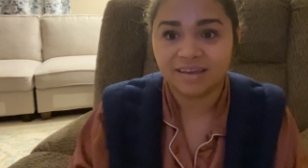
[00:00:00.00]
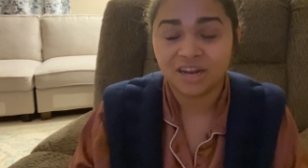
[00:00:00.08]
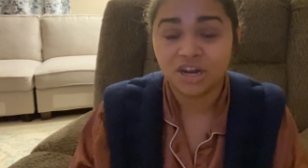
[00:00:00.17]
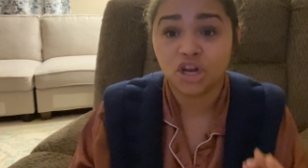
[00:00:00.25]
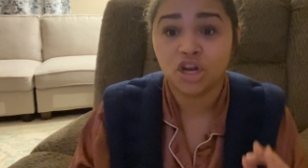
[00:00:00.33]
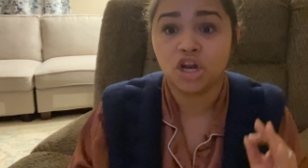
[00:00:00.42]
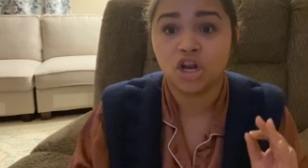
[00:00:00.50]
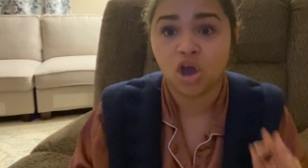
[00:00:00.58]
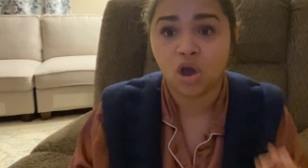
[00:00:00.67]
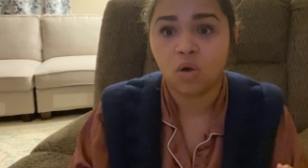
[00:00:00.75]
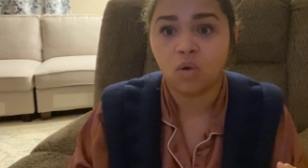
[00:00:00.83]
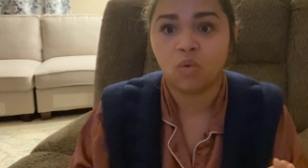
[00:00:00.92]

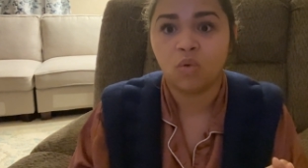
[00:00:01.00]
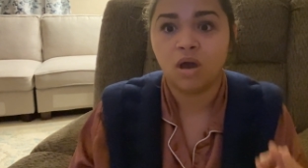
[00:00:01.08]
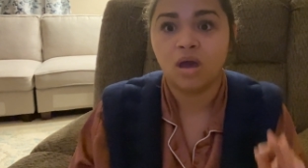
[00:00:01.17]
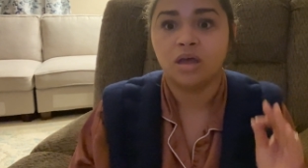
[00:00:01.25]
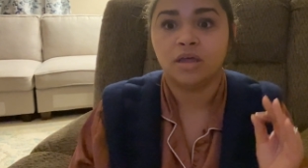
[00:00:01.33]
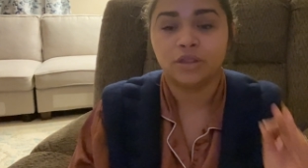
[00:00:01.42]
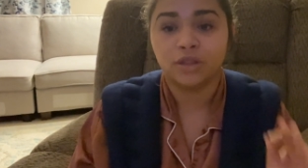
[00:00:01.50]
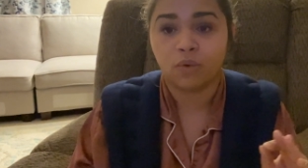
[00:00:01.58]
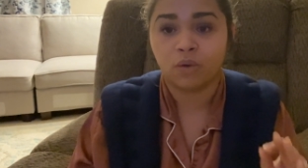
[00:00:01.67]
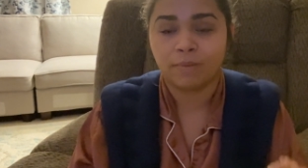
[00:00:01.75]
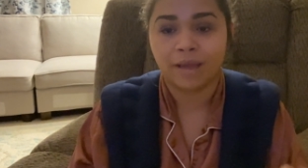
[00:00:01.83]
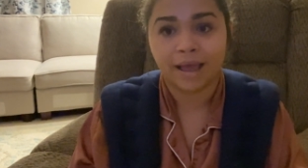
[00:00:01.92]
No
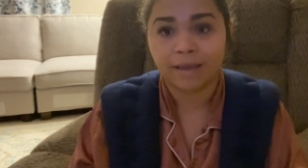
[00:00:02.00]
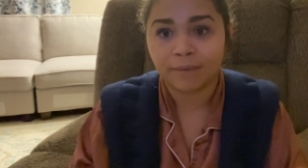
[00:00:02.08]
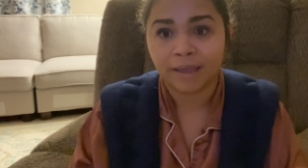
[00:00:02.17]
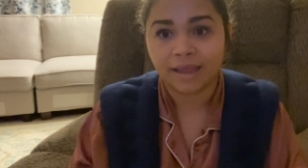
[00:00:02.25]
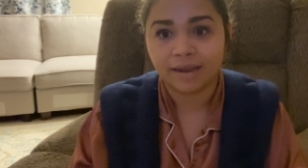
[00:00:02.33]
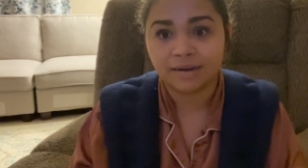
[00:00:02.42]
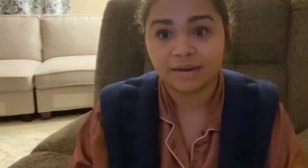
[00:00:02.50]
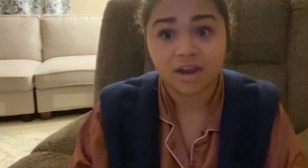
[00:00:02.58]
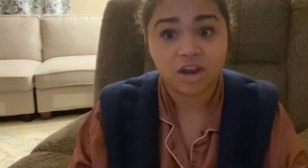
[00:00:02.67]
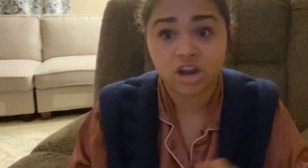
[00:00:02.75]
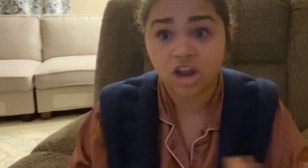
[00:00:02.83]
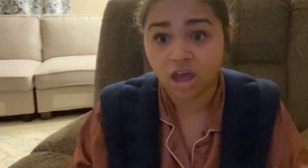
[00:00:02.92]
lower back pain.
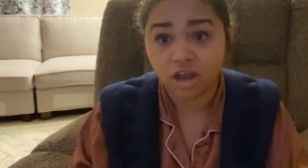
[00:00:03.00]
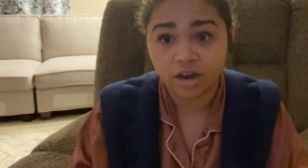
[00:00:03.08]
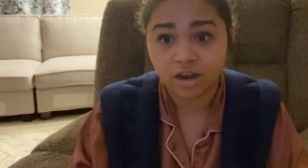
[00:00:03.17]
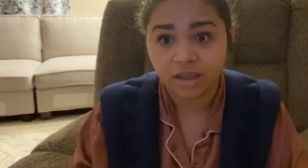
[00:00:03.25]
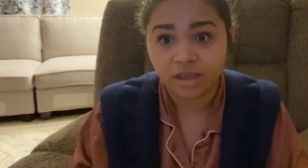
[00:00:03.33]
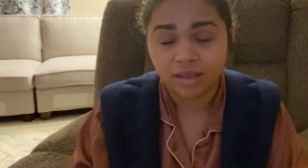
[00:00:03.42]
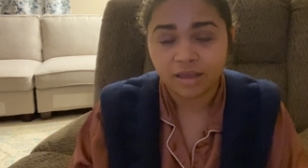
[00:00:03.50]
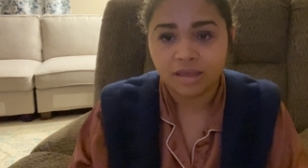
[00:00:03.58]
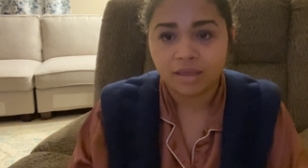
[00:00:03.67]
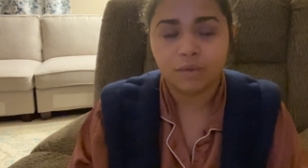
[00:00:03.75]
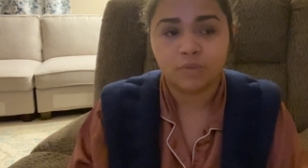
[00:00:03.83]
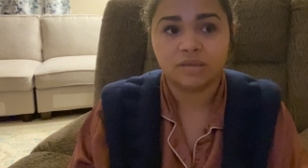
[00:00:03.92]
None.
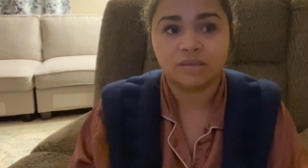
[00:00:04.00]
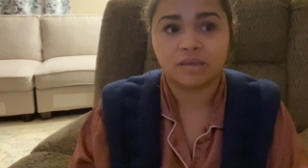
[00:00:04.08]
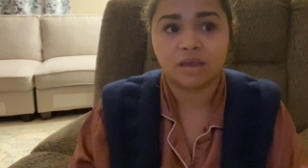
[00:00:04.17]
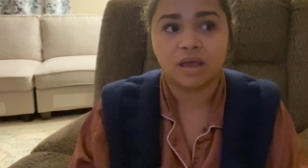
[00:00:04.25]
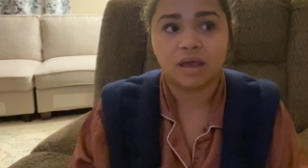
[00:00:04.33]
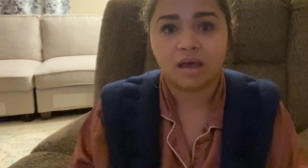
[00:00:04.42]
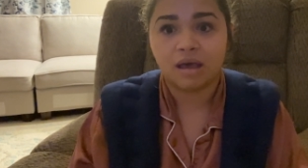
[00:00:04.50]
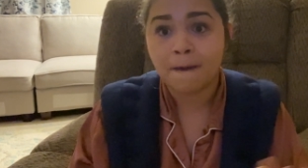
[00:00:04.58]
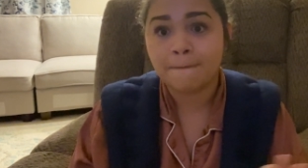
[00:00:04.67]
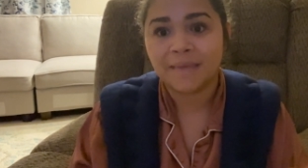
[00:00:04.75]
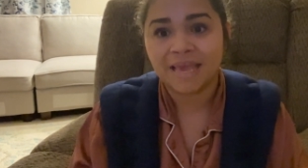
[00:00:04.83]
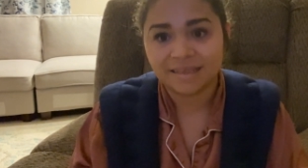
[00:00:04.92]
It was
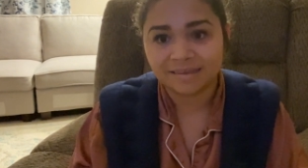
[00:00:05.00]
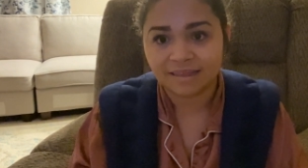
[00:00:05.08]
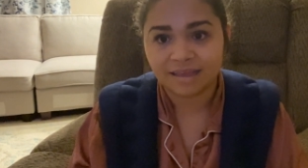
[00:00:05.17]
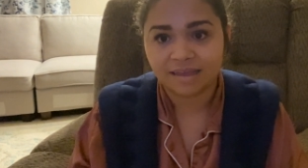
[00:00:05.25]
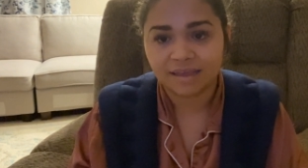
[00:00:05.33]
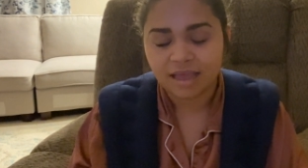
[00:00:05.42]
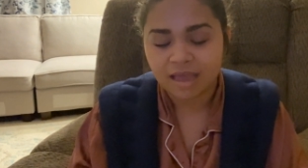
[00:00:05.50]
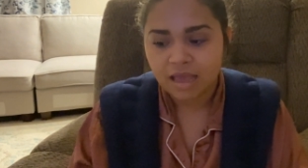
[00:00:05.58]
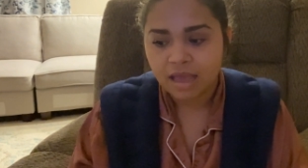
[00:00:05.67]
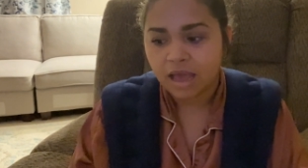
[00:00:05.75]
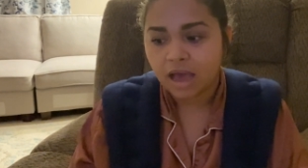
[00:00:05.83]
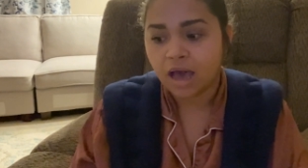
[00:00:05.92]
amazing.
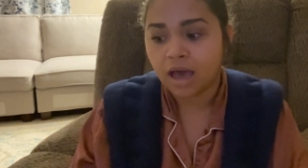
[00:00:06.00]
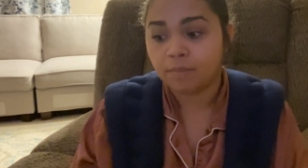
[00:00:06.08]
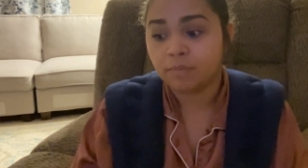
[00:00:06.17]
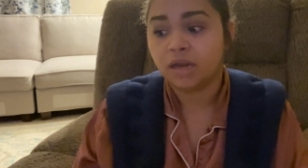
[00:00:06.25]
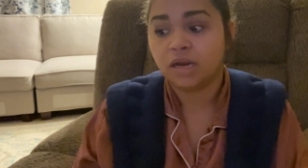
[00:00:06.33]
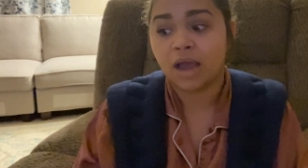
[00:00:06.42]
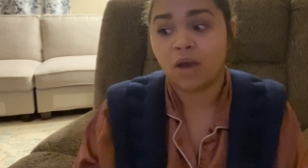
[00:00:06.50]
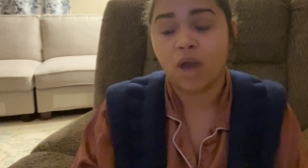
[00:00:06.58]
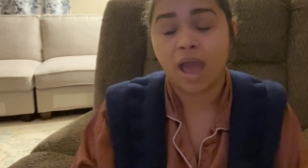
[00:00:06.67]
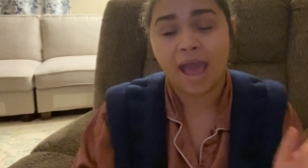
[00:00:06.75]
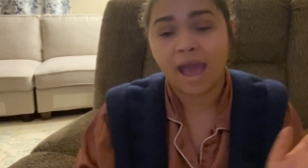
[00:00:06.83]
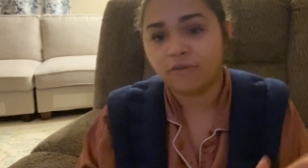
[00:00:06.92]
Now,
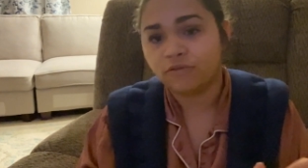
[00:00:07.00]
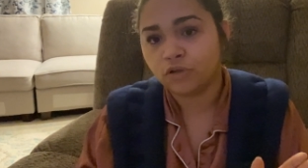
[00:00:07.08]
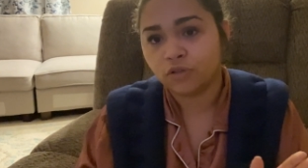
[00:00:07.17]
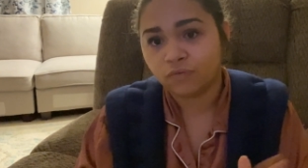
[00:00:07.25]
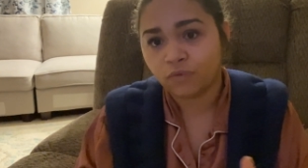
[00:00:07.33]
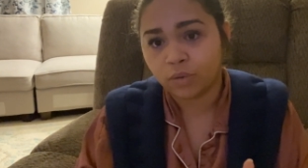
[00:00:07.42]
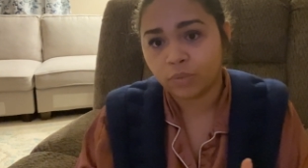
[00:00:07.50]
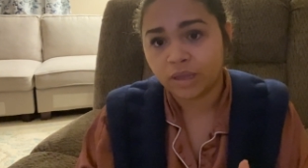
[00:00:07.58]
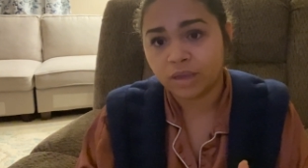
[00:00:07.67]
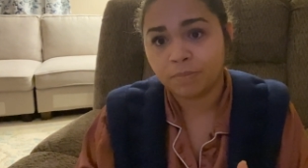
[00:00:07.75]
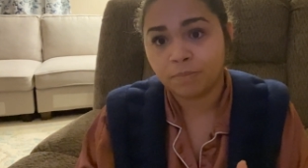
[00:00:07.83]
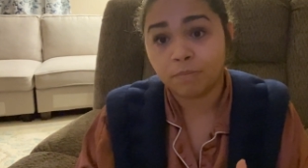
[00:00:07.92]
after the 4-week
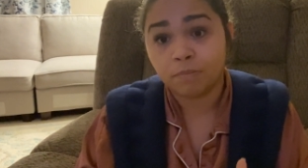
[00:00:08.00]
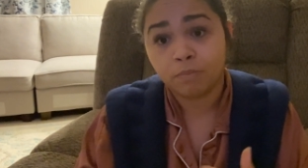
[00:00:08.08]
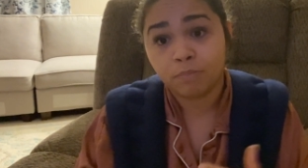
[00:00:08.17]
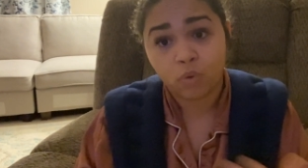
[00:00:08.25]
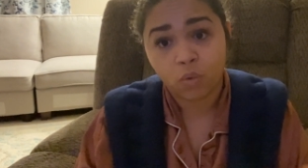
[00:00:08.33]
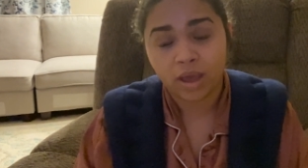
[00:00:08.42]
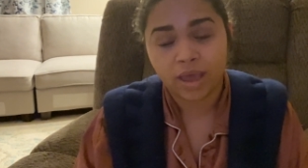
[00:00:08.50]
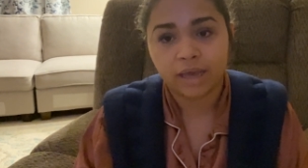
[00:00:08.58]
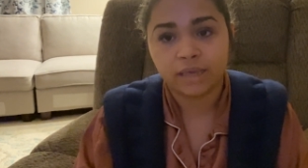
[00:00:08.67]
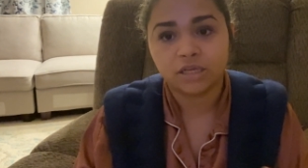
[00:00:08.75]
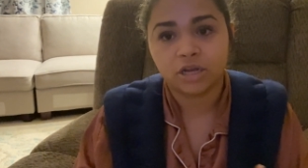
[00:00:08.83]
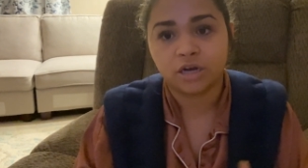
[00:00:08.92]
point, I
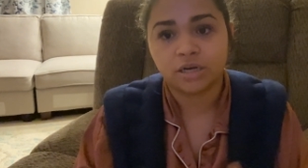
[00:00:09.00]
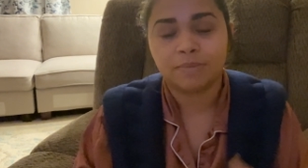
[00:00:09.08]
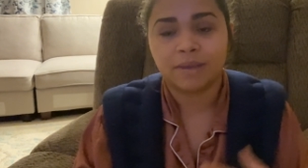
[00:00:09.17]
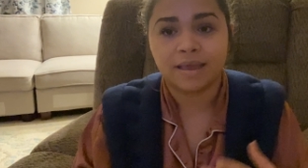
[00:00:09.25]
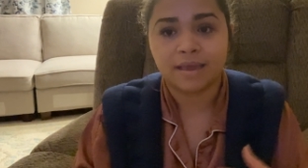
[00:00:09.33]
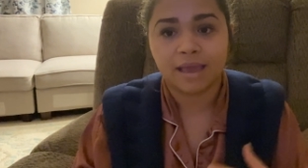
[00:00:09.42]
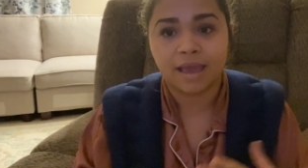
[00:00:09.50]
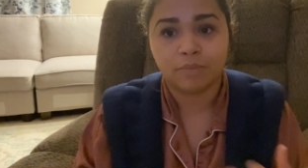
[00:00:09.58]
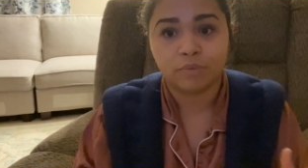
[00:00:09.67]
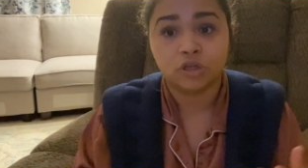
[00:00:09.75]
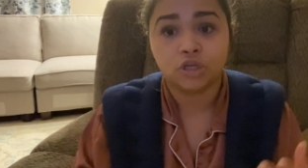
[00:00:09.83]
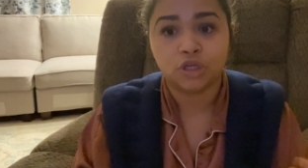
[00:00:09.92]
started being able
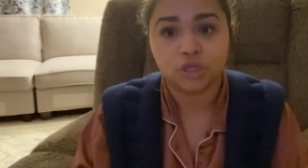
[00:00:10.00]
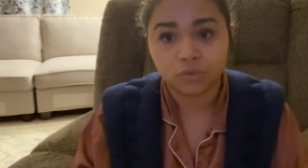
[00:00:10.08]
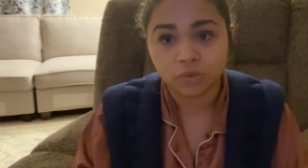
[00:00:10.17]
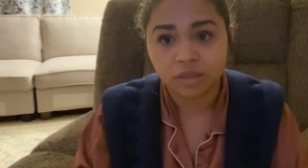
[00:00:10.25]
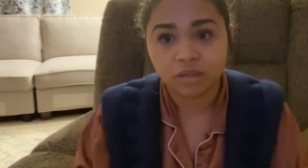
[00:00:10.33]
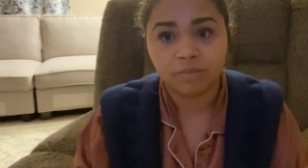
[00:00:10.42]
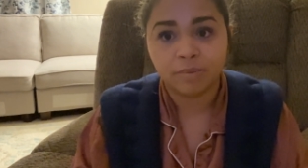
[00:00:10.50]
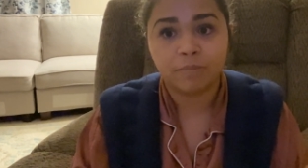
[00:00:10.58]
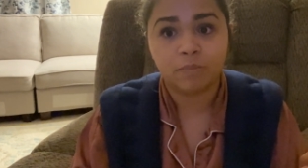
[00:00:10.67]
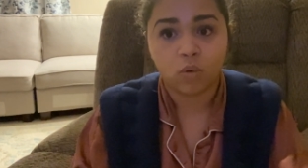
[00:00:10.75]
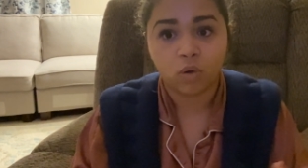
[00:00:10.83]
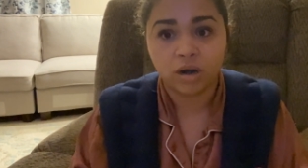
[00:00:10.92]
to do a little bit
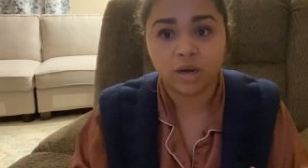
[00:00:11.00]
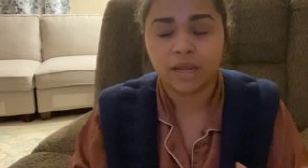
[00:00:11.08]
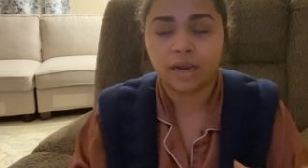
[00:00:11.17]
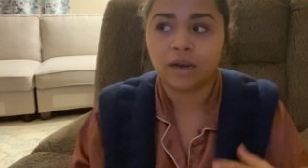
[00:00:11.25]
more, and